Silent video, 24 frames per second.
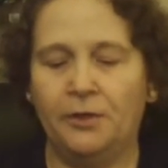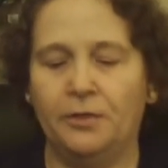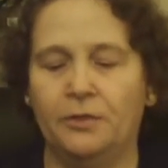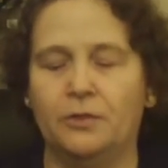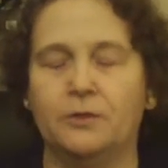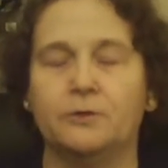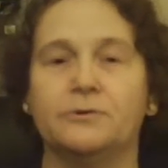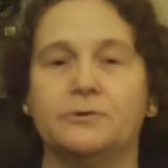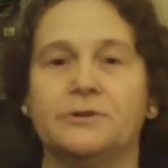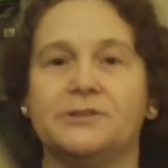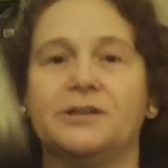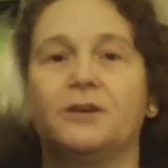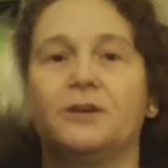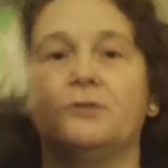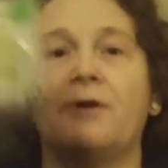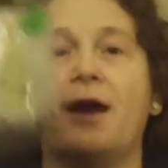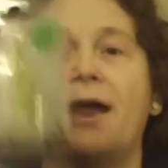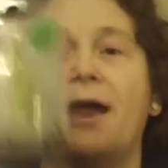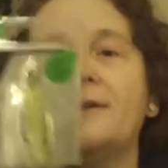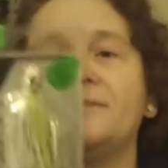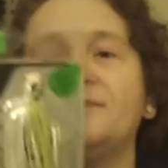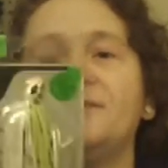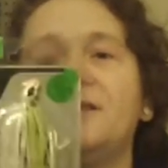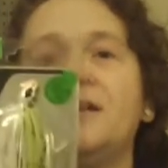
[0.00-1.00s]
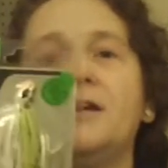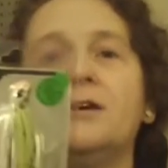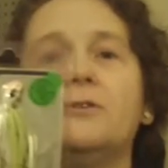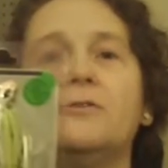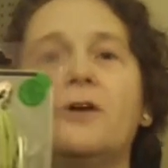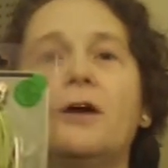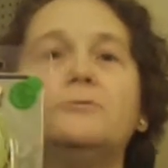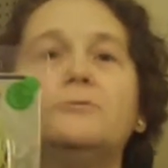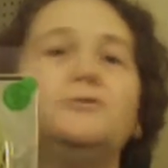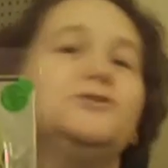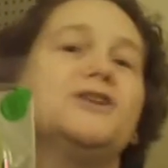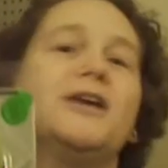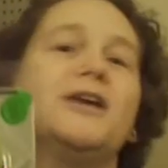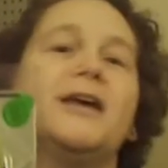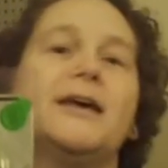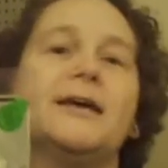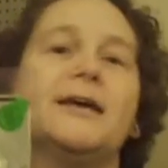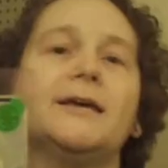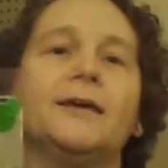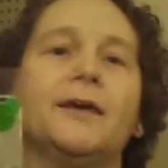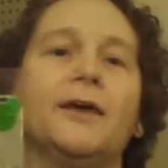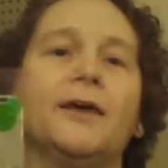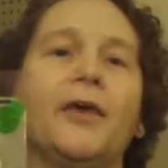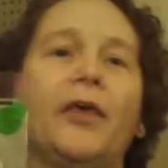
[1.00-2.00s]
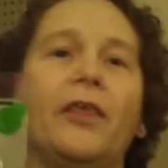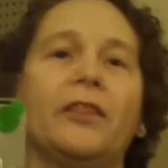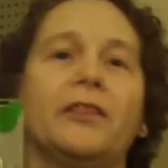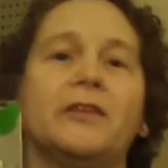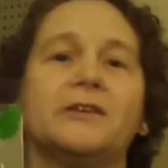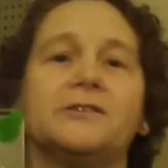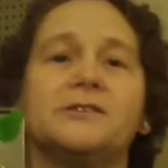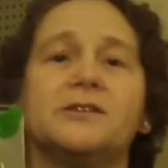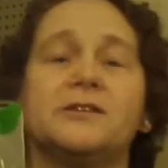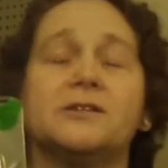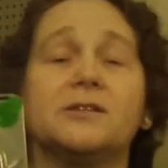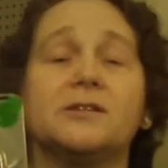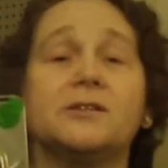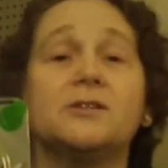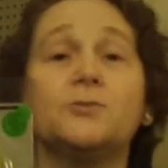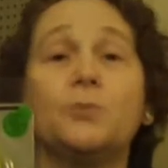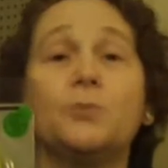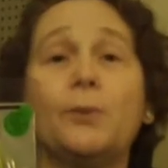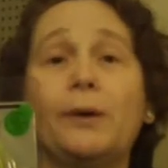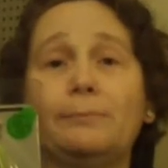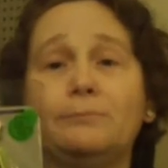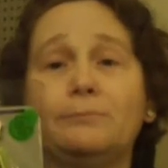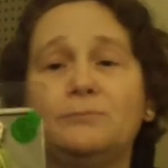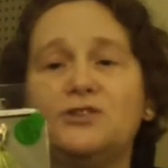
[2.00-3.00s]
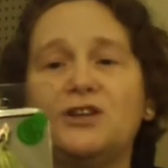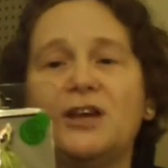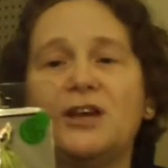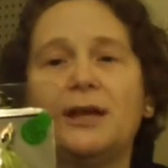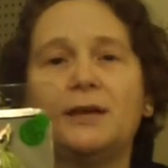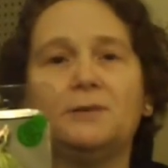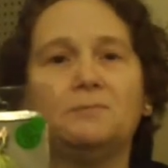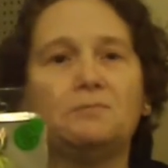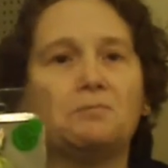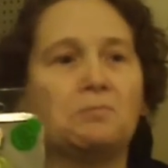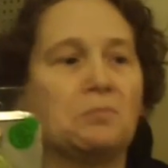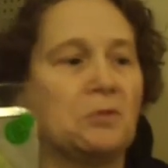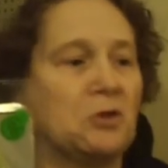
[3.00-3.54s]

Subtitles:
there is a Grass Hero jig. This is a swim jig.